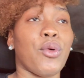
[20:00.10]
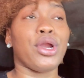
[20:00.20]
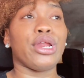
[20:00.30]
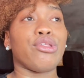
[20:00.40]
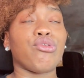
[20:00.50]
worn
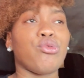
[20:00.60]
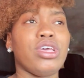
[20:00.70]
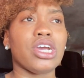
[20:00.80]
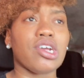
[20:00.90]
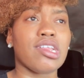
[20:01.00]
it in 2
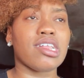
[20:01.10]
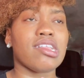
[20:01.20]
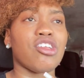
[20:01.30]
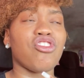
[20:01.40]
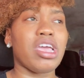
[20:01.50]
years because
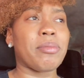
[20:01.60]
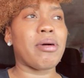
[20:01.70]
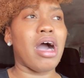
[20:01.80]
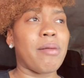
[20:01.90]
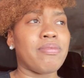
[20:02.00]
the chain
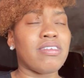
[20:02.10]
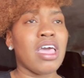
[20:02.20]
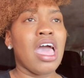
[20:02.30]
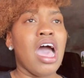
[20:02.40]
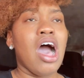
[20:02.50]
popped.
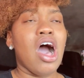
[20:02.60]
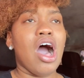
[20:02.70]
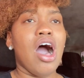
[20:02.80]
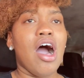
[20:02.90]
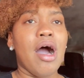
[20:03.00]

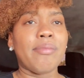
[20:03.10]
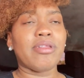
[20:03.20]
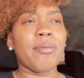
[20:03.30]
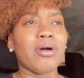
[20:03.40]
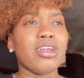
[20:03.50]

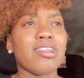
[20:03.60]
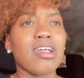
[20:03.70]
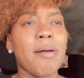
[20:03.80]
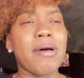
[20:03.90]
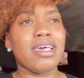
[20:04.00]
So I'm gonna
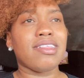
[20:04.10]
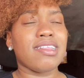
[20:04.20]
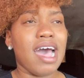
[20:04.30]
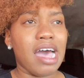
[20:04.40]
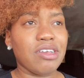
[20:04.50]
stop by
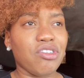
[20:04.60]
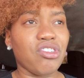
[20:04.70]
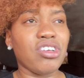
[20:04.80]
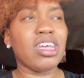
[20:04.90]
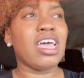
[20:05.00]

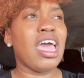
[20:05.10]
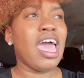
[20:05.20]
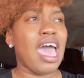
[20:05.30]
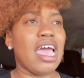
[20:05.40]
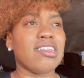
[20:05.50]
Sash
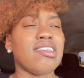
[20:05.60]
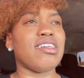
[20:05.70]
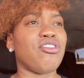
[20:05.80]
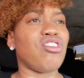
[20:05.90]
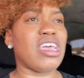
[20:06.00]
and see
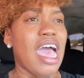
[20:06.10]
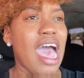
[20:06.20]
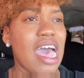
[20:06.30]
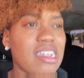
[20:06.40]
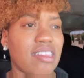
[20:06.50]
if she
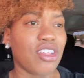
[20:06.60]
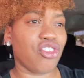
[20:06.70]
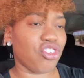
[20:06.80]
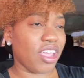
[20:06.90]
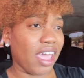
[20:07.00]
has a
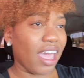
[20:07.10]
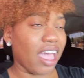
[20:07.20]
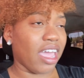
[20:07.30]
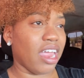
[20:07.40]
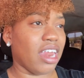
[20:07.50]

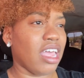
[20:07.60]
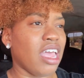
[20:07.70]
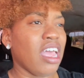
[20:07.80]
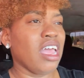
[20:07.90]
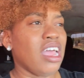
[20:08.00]
chain
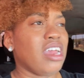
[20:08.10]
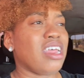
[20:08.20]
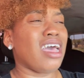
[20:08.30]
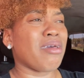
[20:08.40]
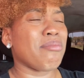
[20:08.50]

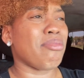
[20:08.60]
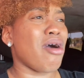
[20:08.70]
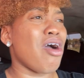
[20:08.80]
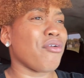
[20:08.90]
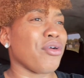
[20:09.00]
that I can
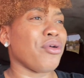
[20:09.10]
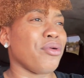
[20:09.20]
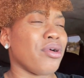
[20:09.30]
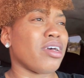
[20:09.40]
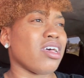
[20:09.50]
borrow,
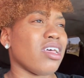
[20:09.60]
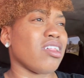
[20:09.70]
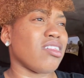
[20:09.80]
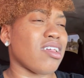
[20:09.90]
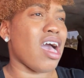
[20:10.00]

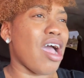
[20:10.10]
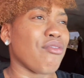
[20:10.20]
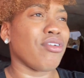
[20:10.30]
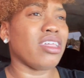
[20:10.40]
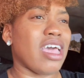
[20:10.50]
because I
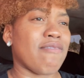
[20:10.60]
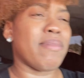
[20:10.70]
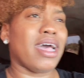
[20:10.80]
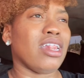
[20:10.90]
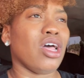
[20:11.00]
really have
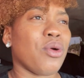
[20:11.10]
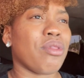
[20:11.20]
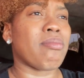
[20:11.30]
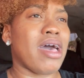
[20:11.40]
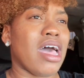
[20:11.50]
bad luck
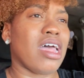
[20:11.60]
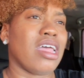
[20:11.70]
with my